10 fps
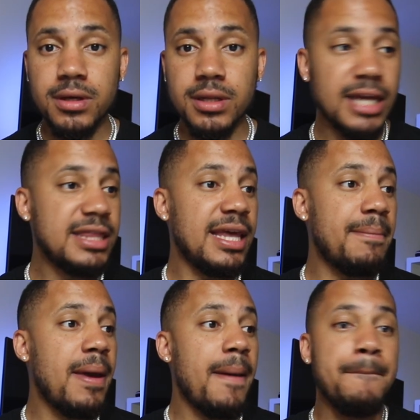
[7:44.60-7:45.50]
Let
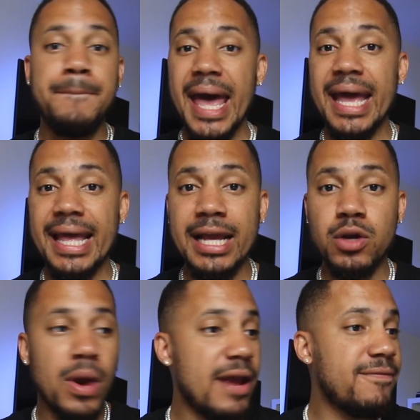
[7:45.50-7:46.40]
them beg and
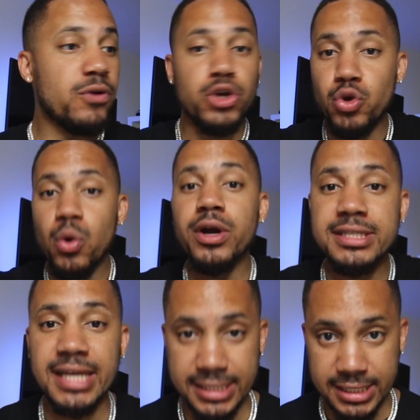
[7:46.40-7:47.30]
crave for your
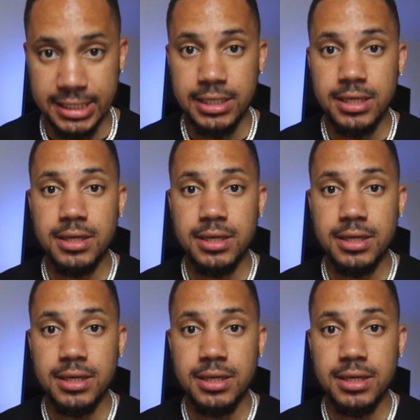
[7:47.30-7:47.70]
attention